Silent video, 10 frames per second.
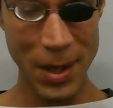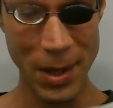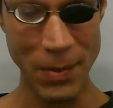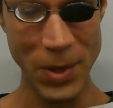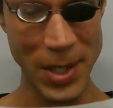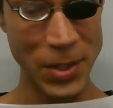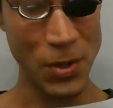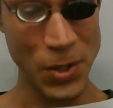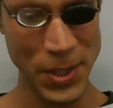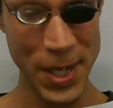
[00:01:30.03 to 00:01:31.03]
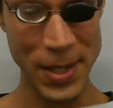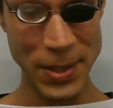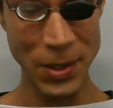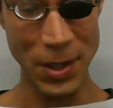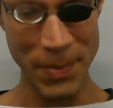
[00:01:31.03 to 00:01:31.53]
Roulette Soldier
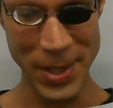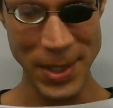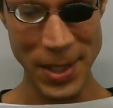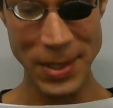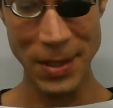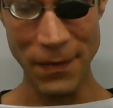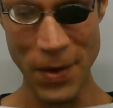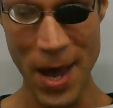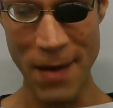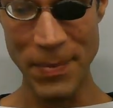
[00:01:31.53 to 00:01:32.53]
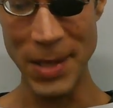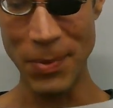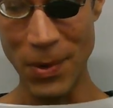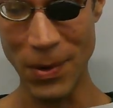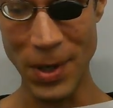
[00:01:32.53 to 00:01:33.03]
says, "Good business if you have
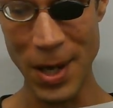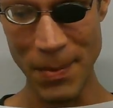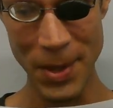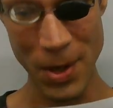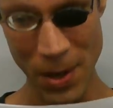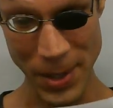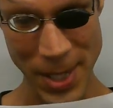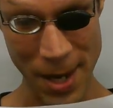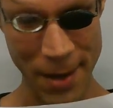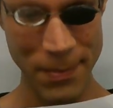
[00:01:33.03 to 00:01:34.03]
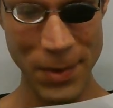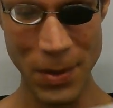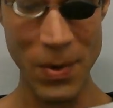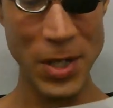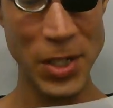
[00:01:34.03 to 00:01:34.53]
people coming there all the time."
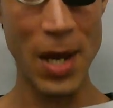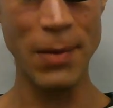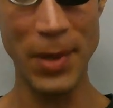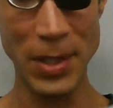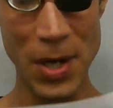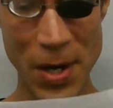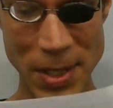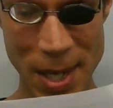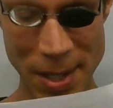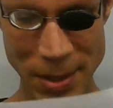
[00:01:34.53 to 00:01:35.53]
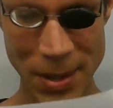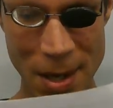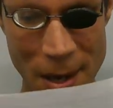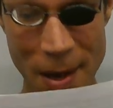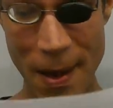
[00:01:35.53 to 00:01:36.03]
Red Shadow Military says,
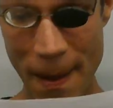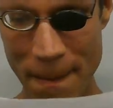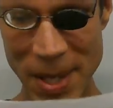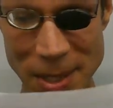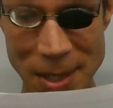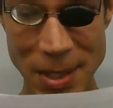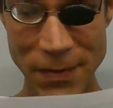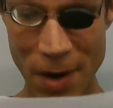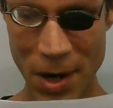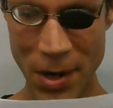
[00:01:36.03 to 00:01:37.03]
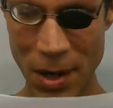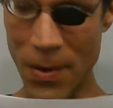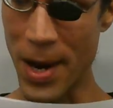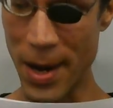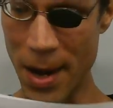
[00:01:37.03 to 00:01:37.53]
"Business is very good
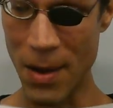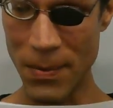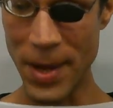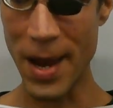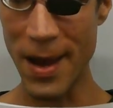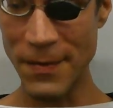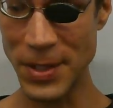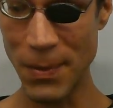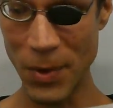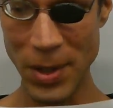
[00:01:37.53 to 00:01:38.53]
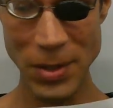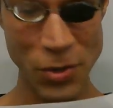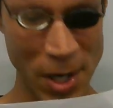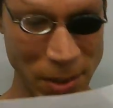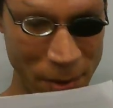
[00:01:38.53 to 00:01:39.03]
right now. I have someone
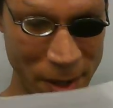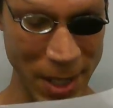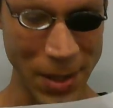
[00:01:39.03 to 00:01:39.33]
trustworthy